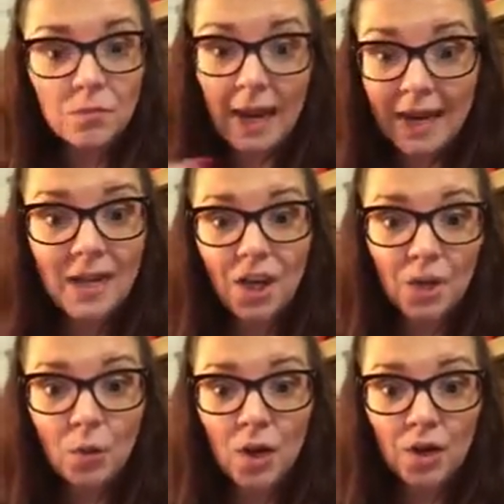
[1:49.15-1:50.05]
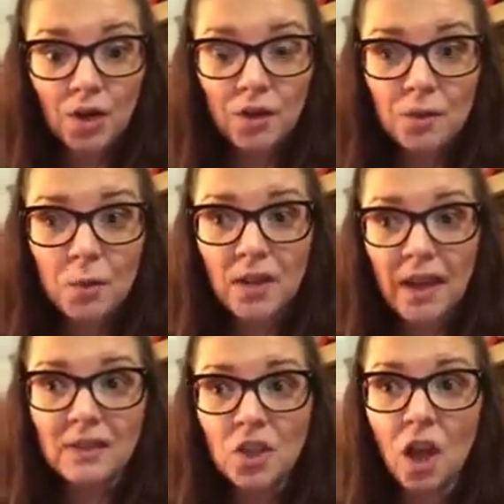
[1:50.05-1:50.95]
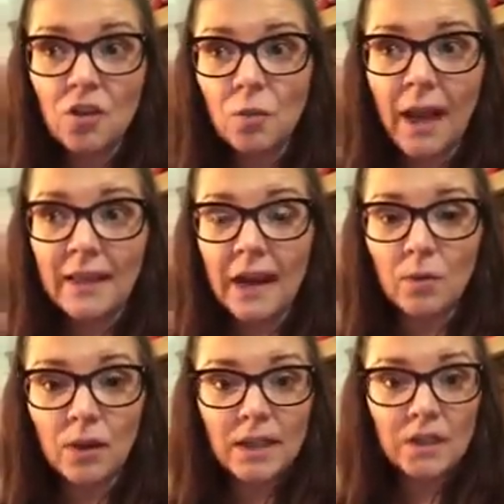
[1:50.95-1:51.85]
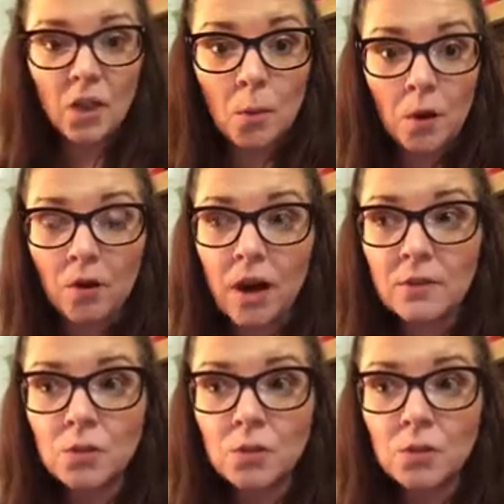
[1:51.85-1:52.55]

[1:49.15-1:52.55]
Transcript: in her words, but that's not the way that I want it to come across.